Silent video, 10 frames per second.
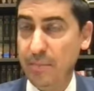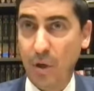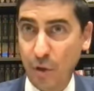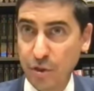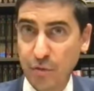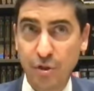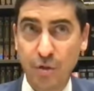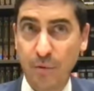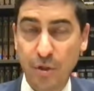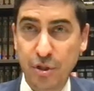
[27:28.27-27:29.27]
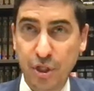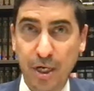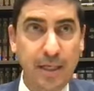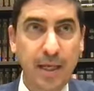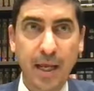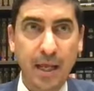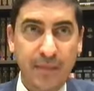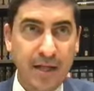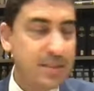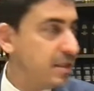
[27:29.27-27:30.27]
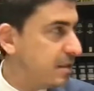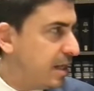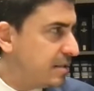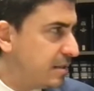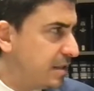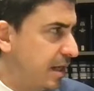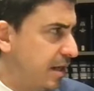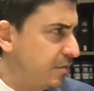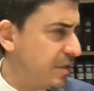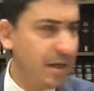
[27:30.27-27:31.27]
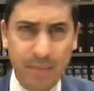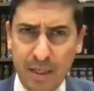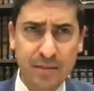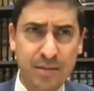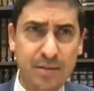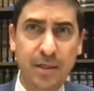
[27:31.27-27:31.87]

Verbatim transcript: B'chodesh Rishon, B'chodesh Sheni, that's the that's the count that it means.